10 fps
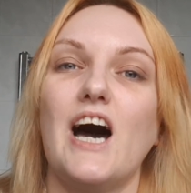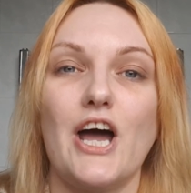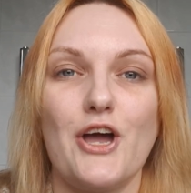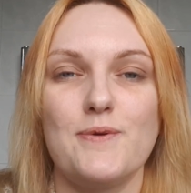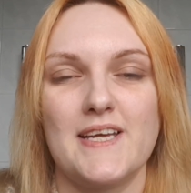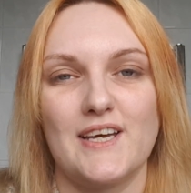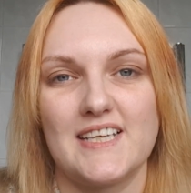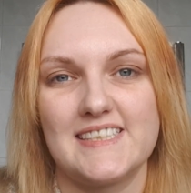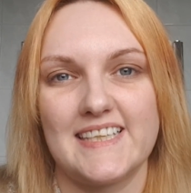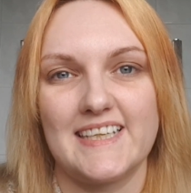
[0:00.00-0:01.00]
I hope you
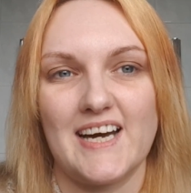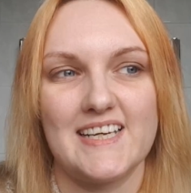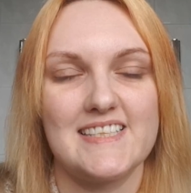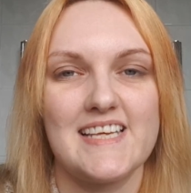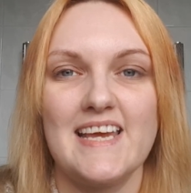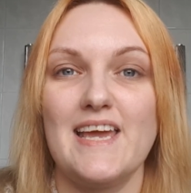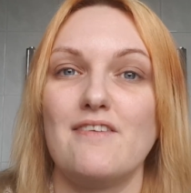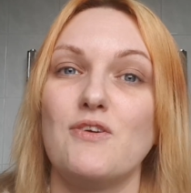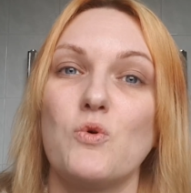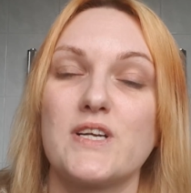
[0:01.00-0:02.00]
liked it, guys.
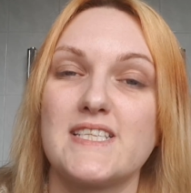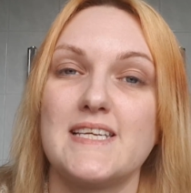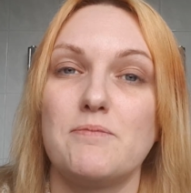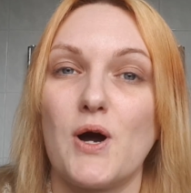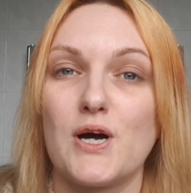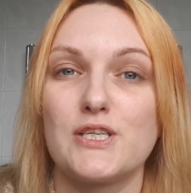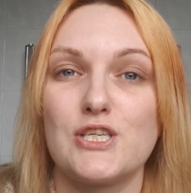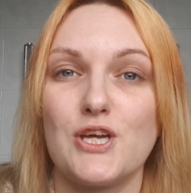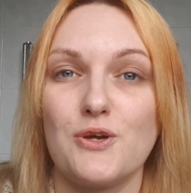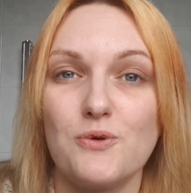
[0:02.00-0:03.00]
If you want to see part
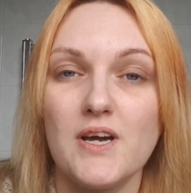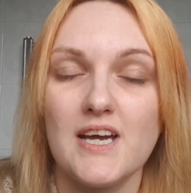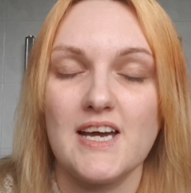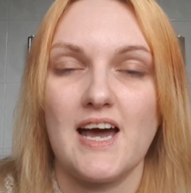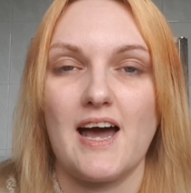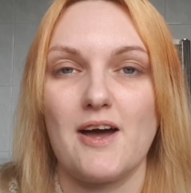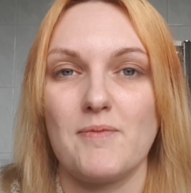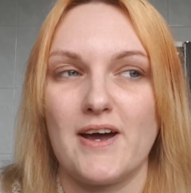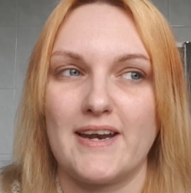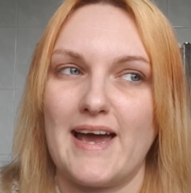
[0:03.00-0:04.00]
two,
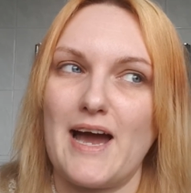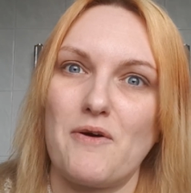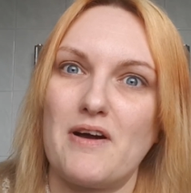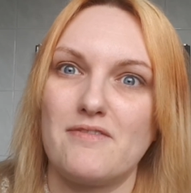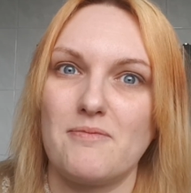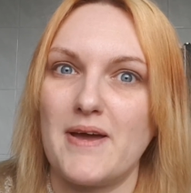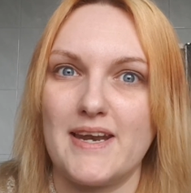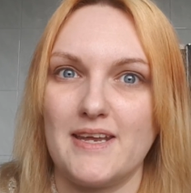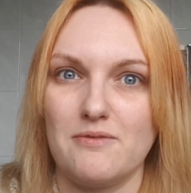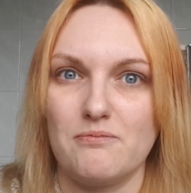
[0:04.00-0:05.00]
and however
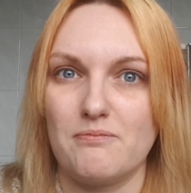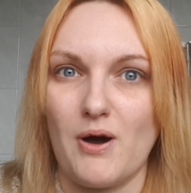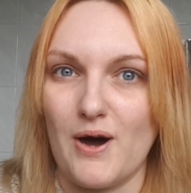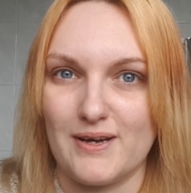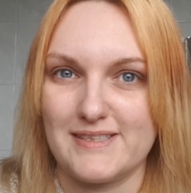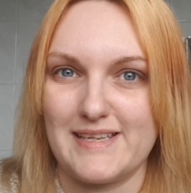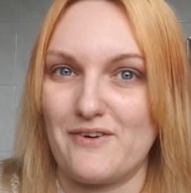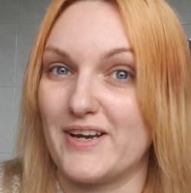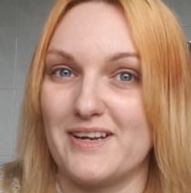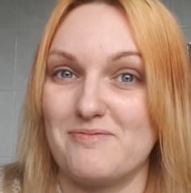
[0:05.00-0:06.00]
many parts
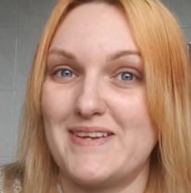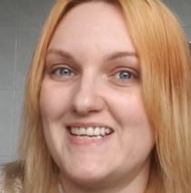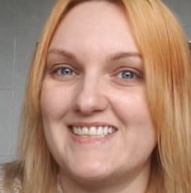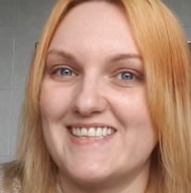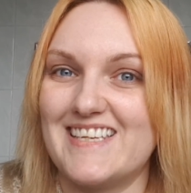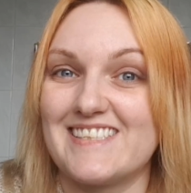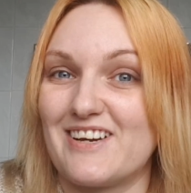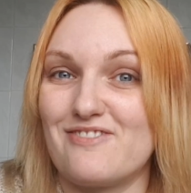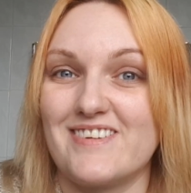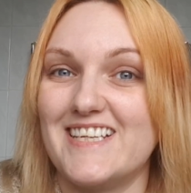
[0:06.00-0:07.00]
there are going to be to this,
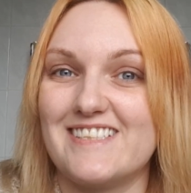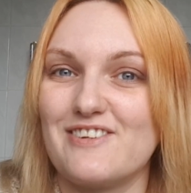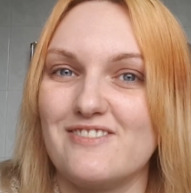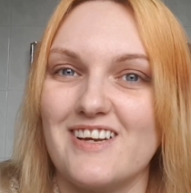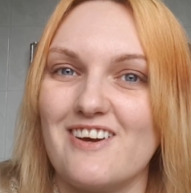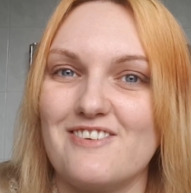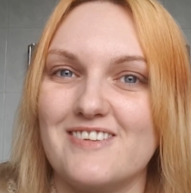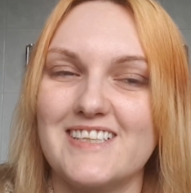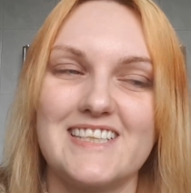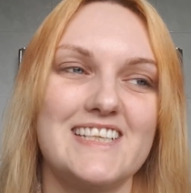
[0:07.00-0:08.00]
I really don't
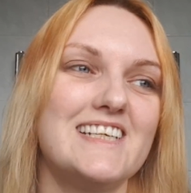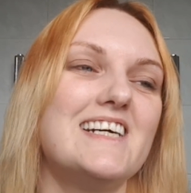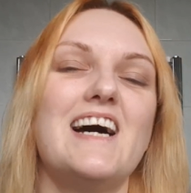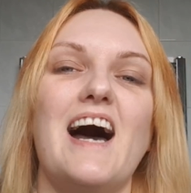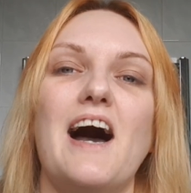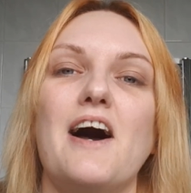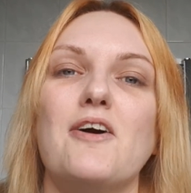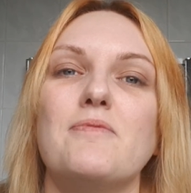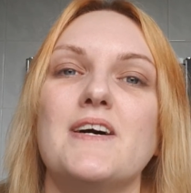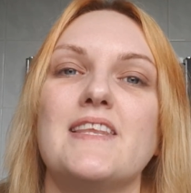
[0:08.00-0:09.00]
know,
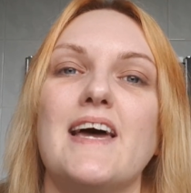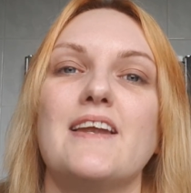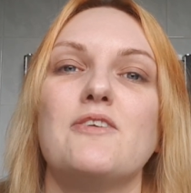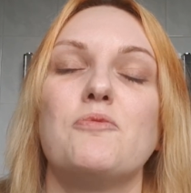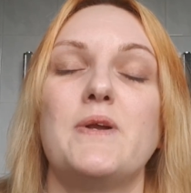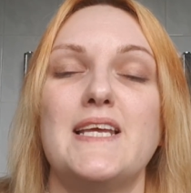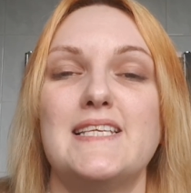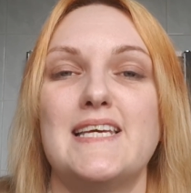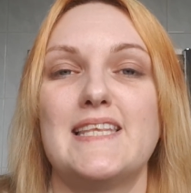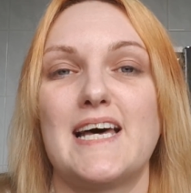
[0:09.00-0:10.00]
then
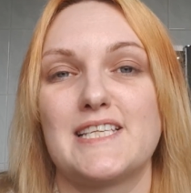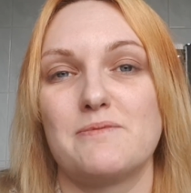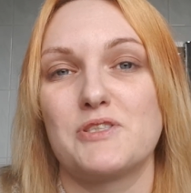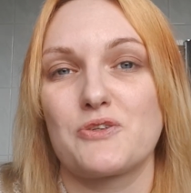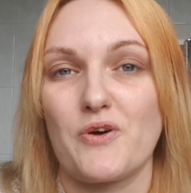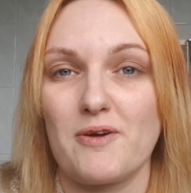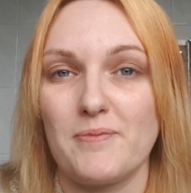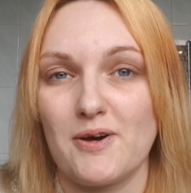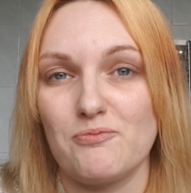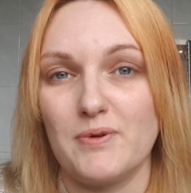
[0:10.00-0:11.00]
please hit that subscribe
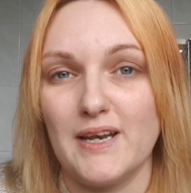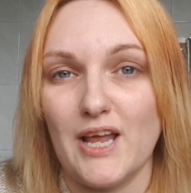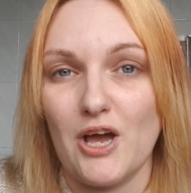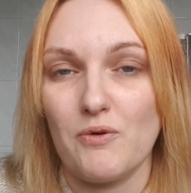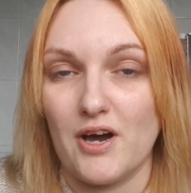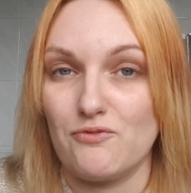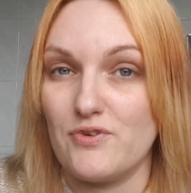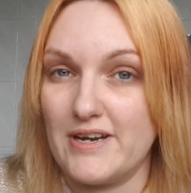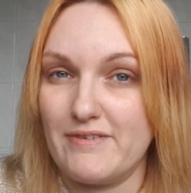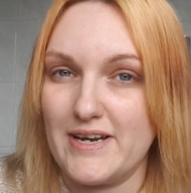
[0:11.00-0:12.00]
button below. I'd
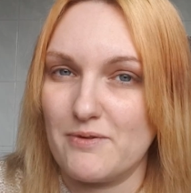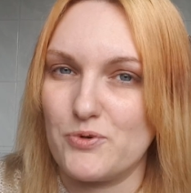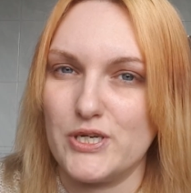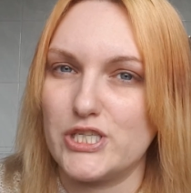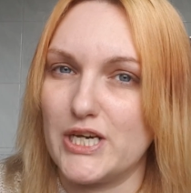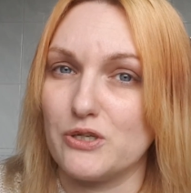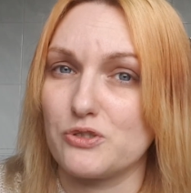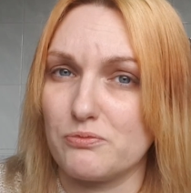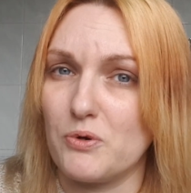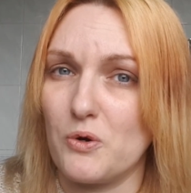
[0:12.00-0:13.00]
really appreciate your
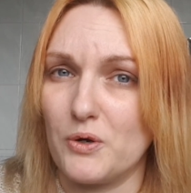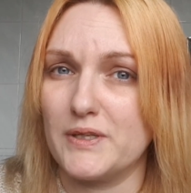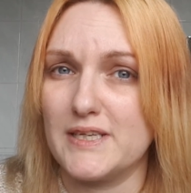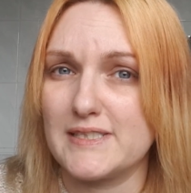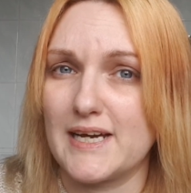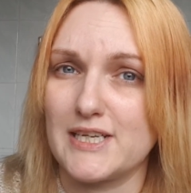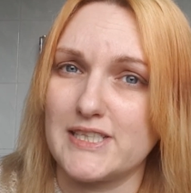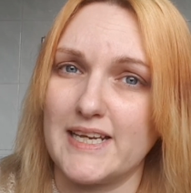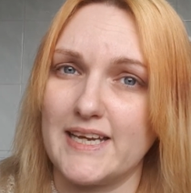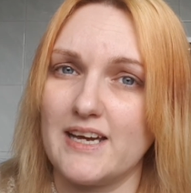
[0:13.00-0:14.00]
support on this,
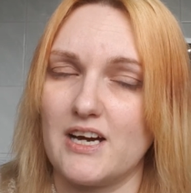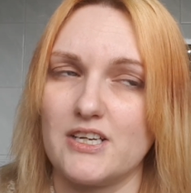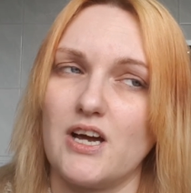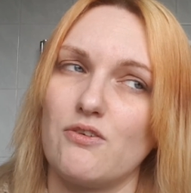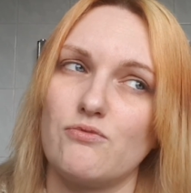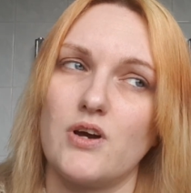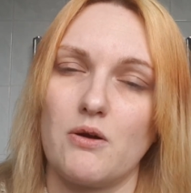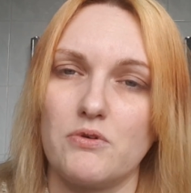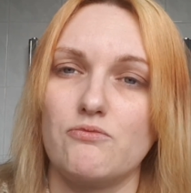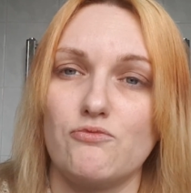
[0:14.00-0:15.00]
actually. I
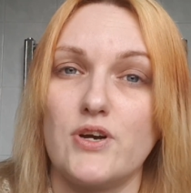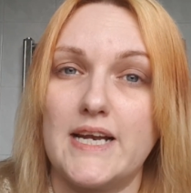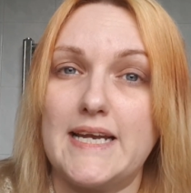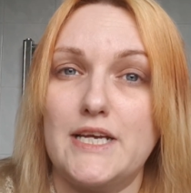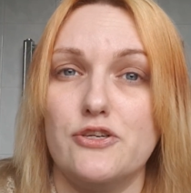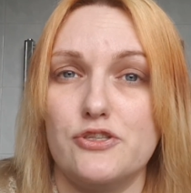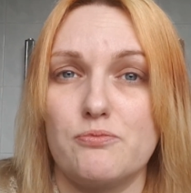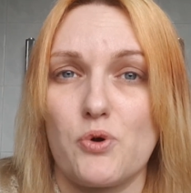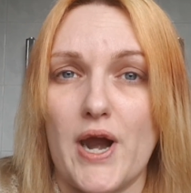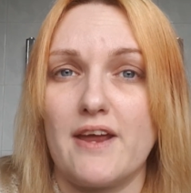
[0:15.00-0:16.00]
would really need you to
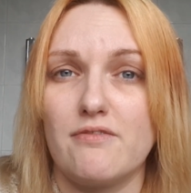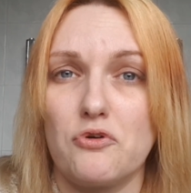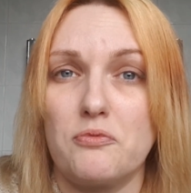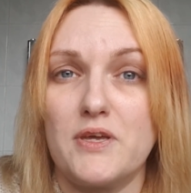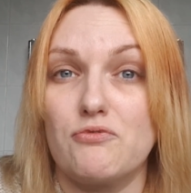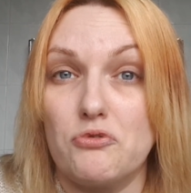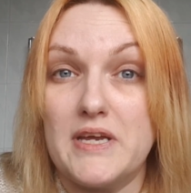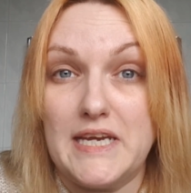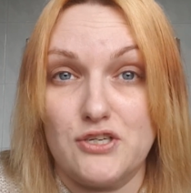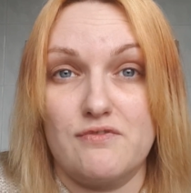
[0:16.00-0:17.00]
pray for me through
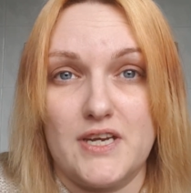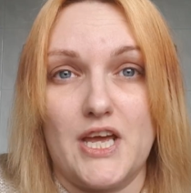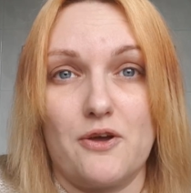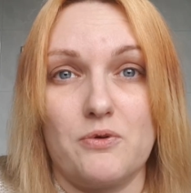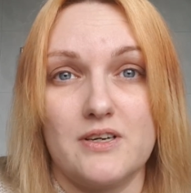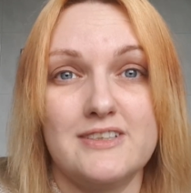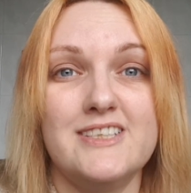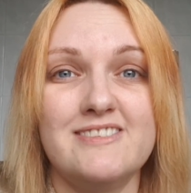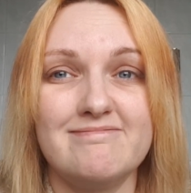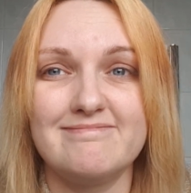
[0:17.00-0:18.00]
each video.
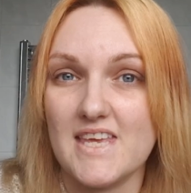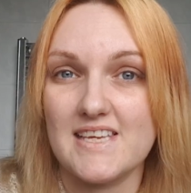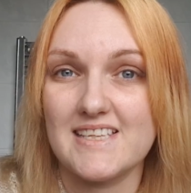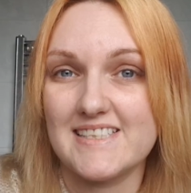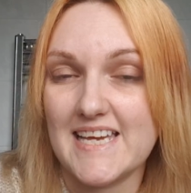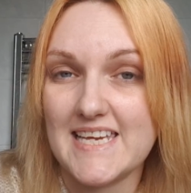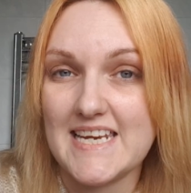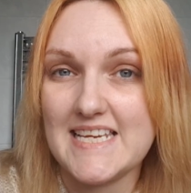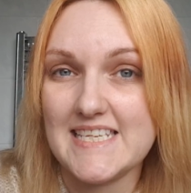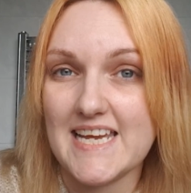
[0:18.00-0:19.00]
Take it
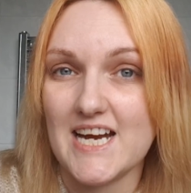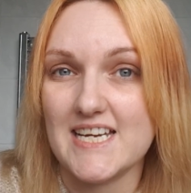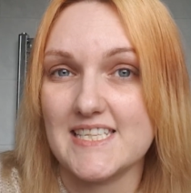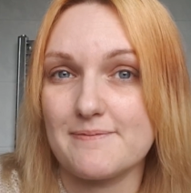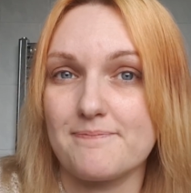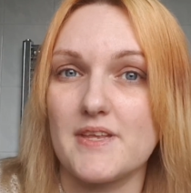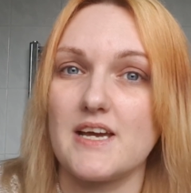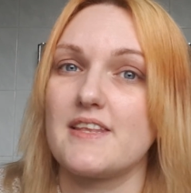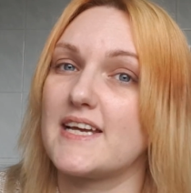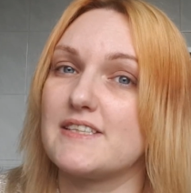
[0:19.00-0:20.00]
easy, guys.
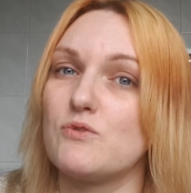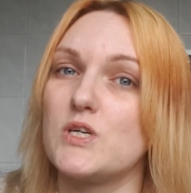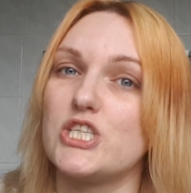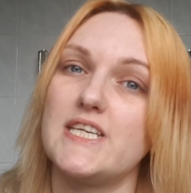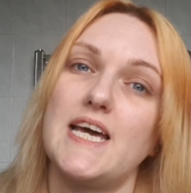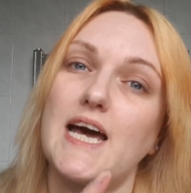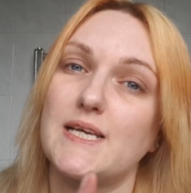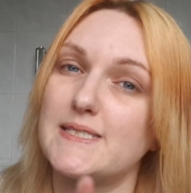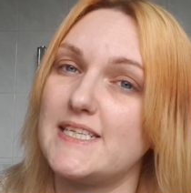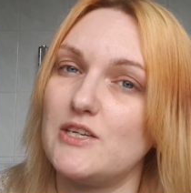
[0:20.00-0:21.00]
Thanks for watching.
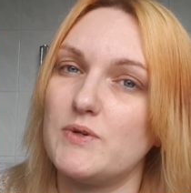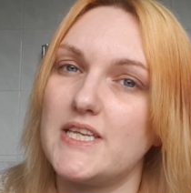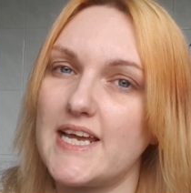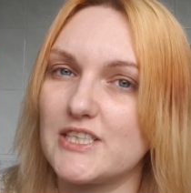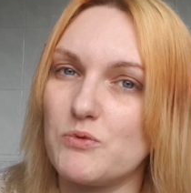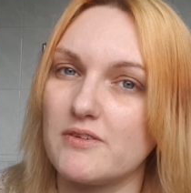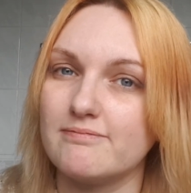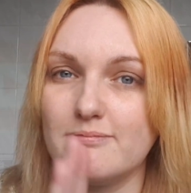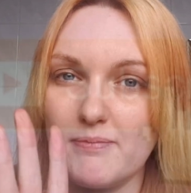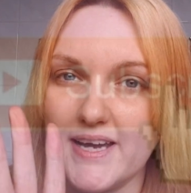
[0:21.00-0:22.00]
I'll see you in the next one.
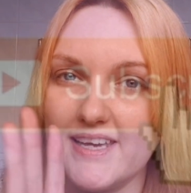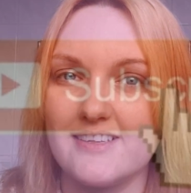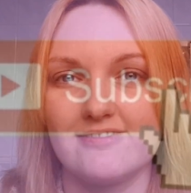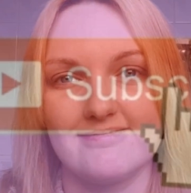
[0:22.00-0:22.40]
Bye.